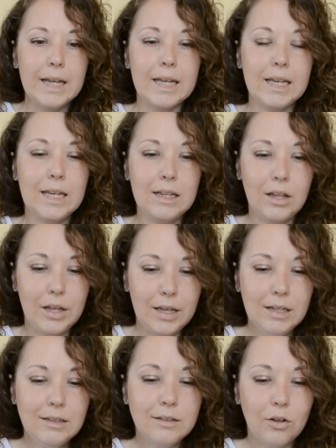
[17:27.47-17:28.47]
It
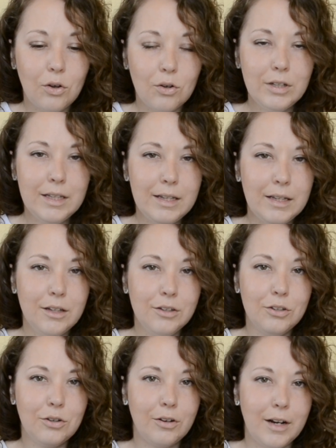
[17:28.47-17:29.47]
is only in
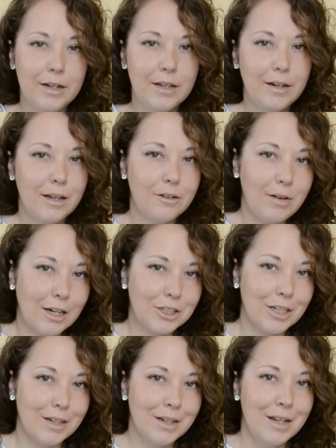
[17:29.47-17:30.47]
Ukrainian and
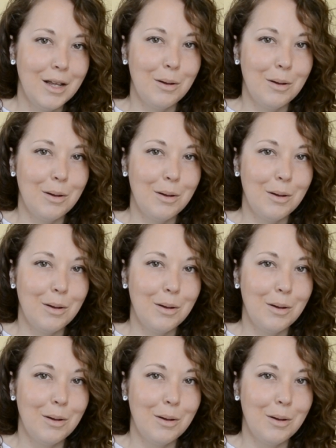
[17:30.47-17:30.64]
Russian,